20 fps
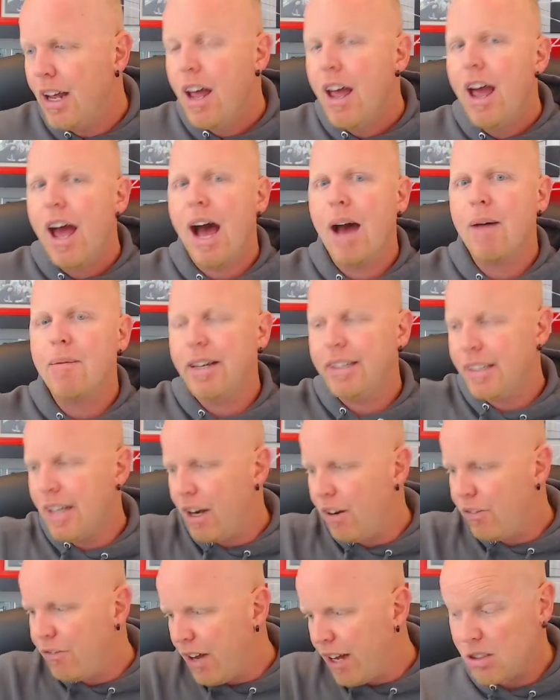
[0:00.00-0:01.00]
I'm
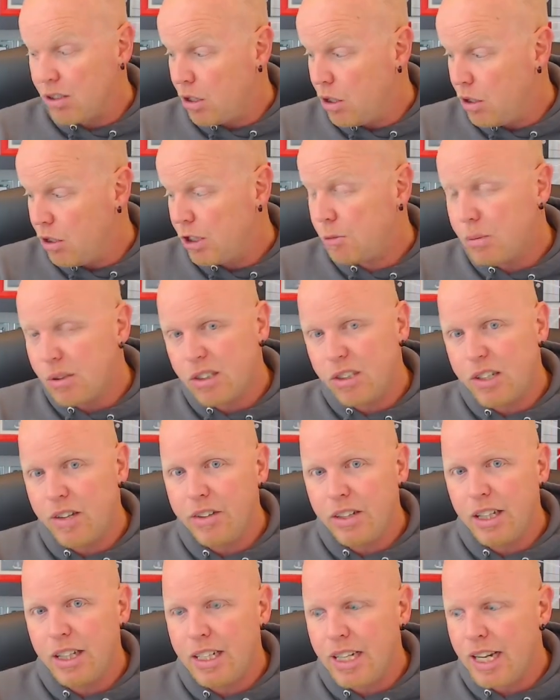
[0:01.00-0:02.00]
identifying who
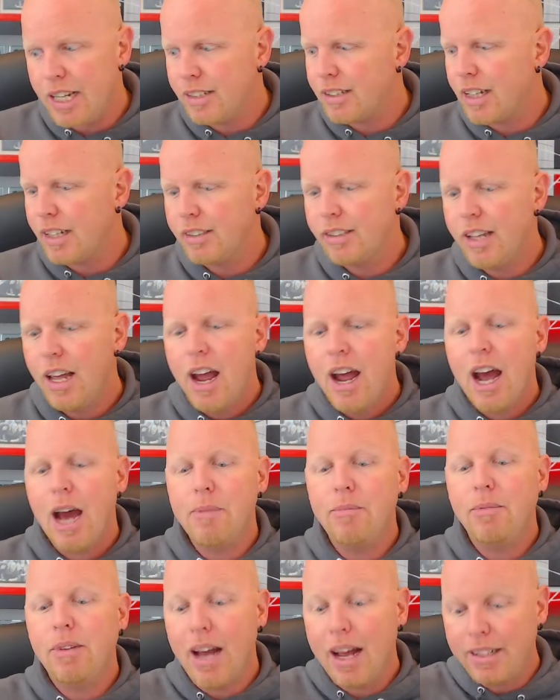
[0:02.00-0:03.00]
specifically needs this.
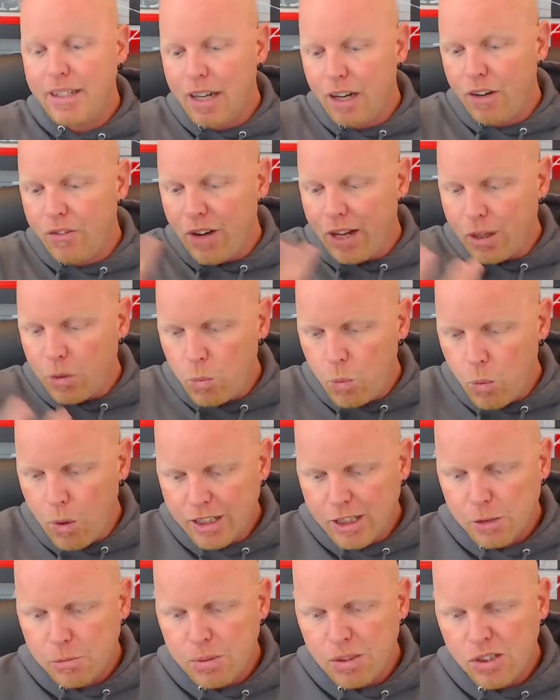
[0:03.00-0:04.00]
I'm identifying what
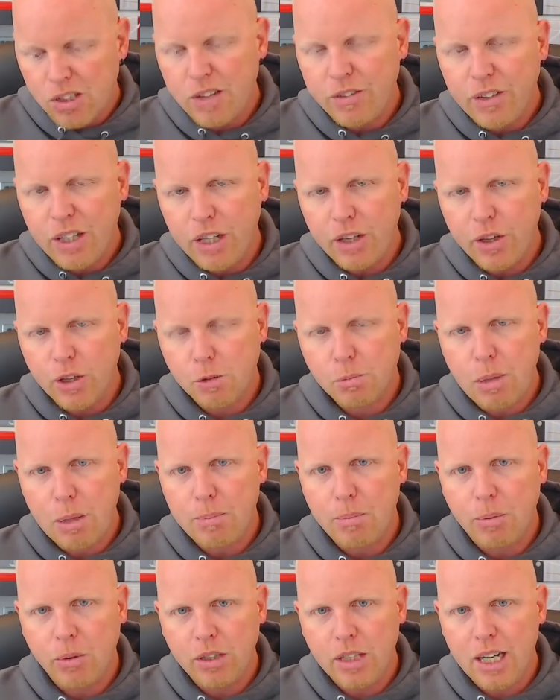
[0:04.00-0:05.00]
specifically those
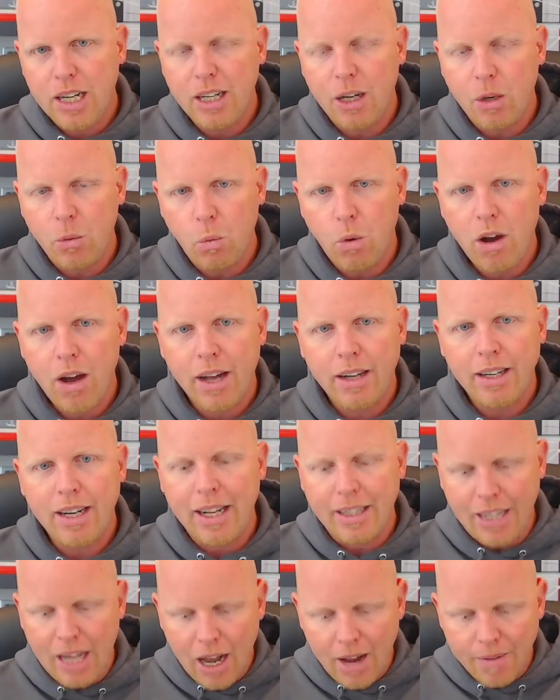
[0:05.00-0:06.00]
people need and want. And
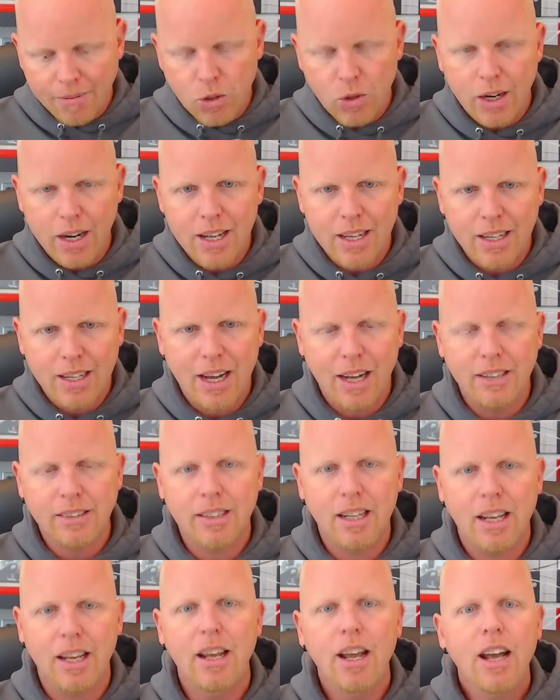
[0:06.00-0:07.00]
now I'm creating
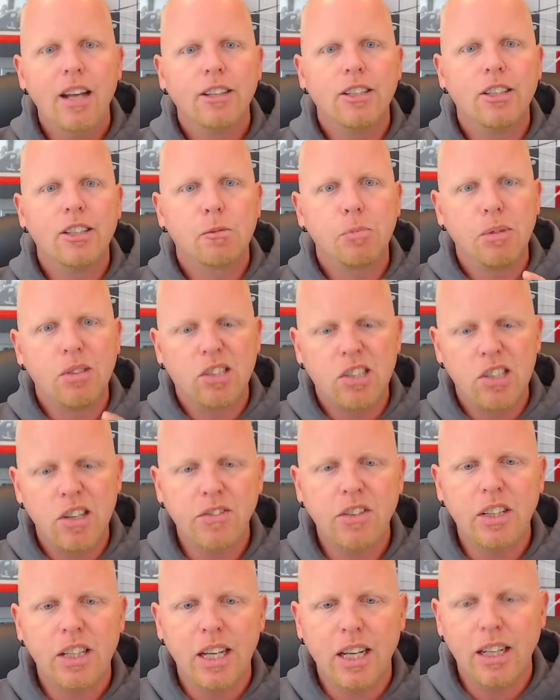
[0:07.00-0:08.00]
content to
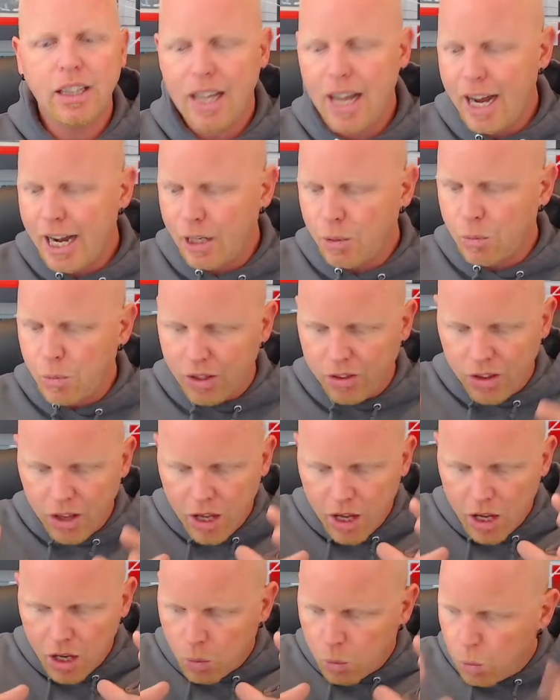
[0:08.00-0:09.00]
specifically align with
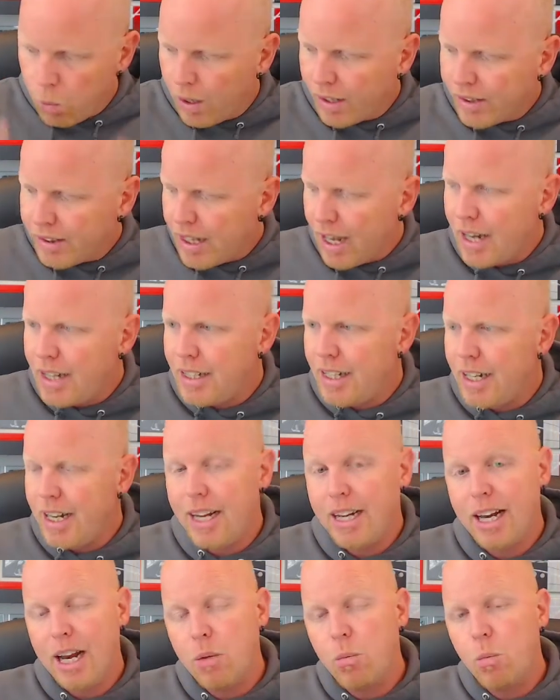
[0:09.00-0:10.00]
what they
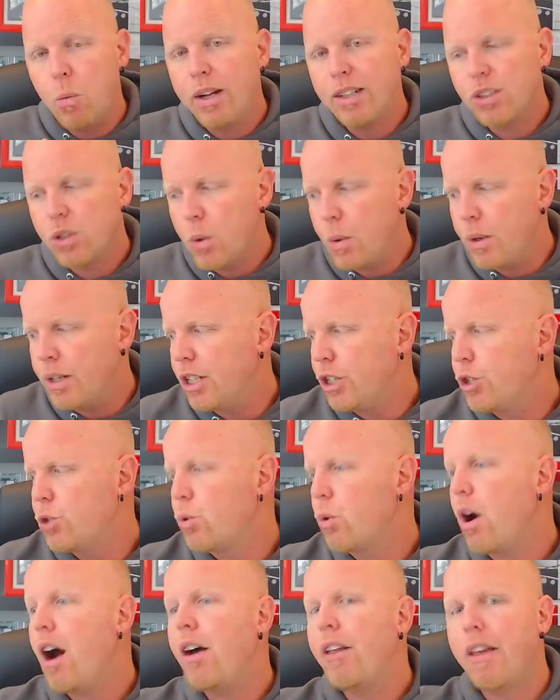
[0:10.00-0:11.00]
need and what's going to
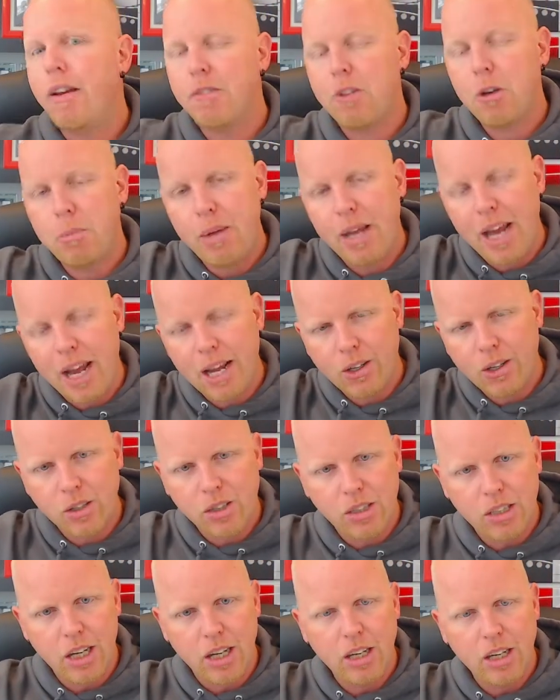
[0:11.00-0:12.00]
draw them to be
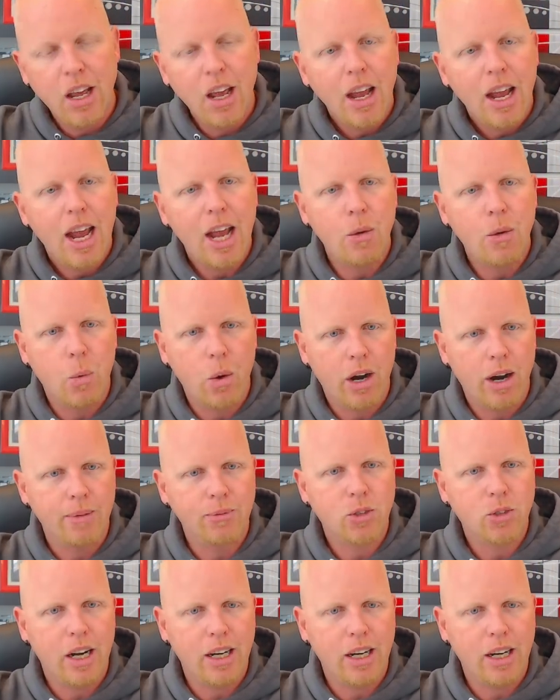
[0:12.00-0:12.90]
interested in where I'm trying to